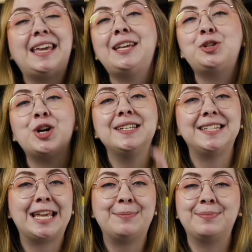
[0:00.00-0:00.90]
he tries
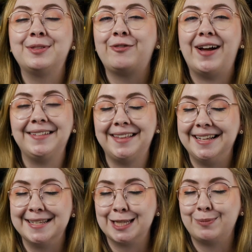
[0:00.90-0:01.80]
to keep the fact that
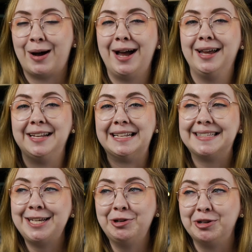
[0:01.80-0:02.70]
he is a spy a
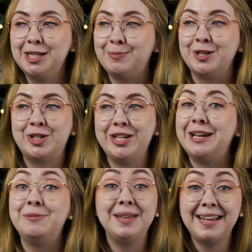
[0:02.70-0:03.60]
secret, but
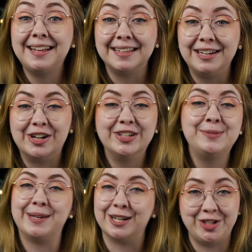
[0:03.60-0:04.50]
she immediately knows
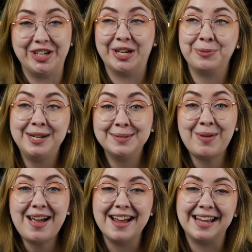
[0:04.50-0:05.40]
because she can read his
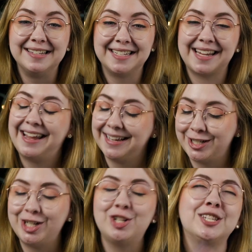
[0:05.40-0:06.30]
mind, and
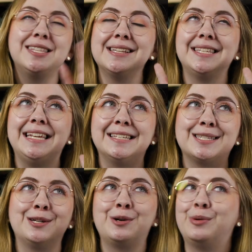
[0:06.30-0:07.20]
she just thinks
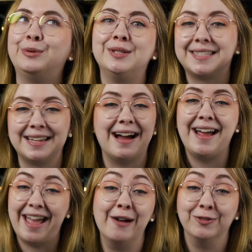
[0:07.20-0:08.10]
he's the coolest
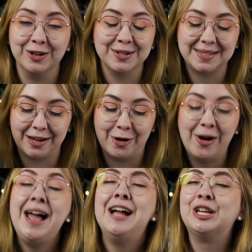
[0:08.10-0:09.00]
guy ever. So
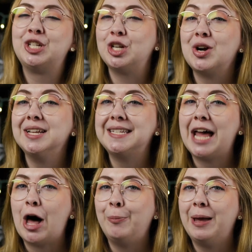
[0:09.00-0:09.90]
she tries to
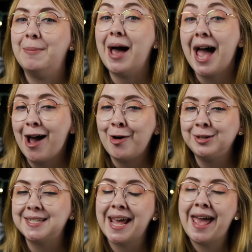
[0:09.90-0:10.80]
help him out.